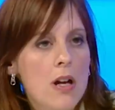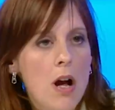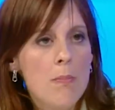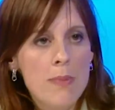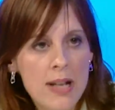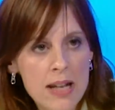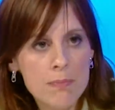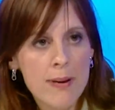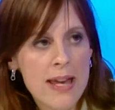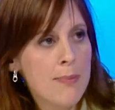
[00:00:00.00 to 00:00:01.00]
a million
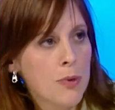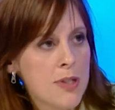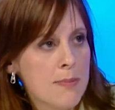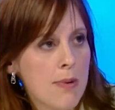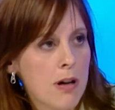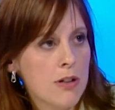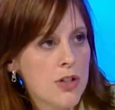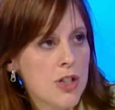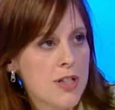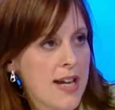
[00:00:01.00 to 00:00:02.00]
people to
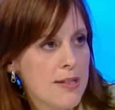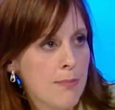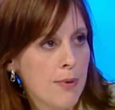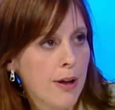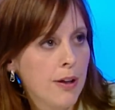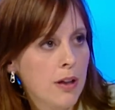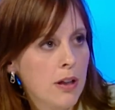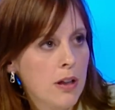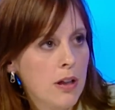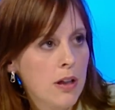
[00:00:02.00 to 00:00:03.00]
march to Edinburgh.
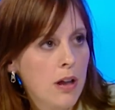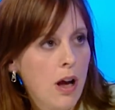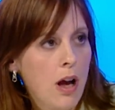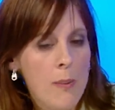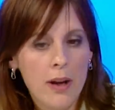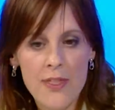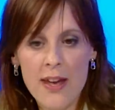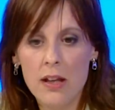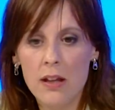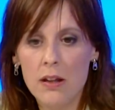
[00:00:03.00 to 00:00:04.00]
I mean, I
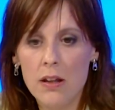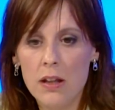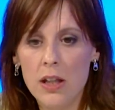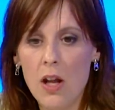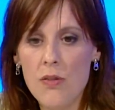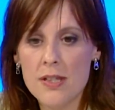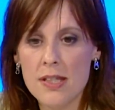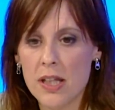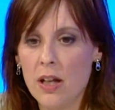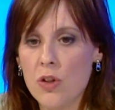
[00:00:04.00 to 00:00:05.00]
think, you know, this
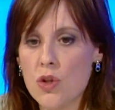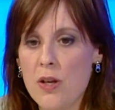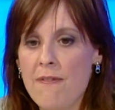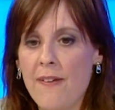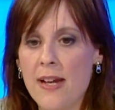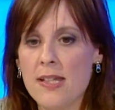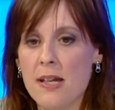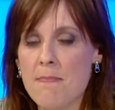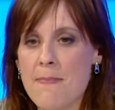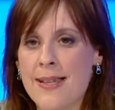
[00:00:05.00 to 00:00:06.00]
is a country facing
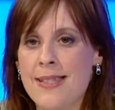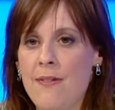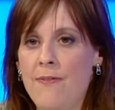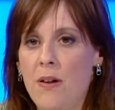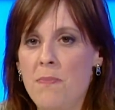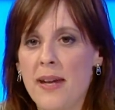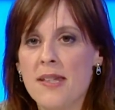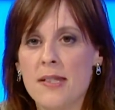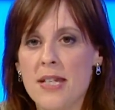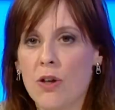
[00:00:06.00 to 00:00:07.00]
a massive
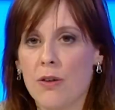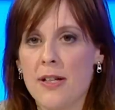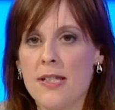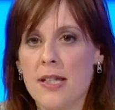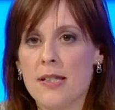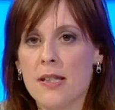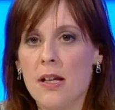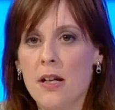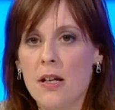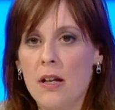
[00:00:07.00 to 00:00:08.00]
obesity crisis.
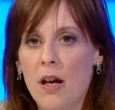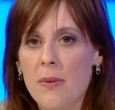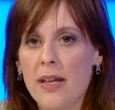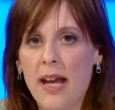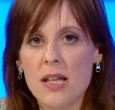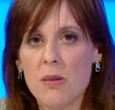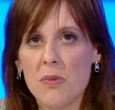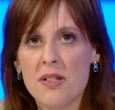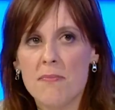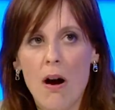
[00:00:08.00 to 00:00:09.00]
I mean, getting
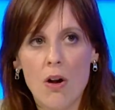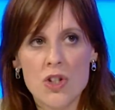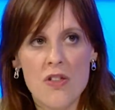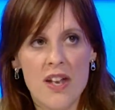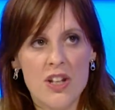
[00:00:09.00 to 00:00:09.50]
someone to march to their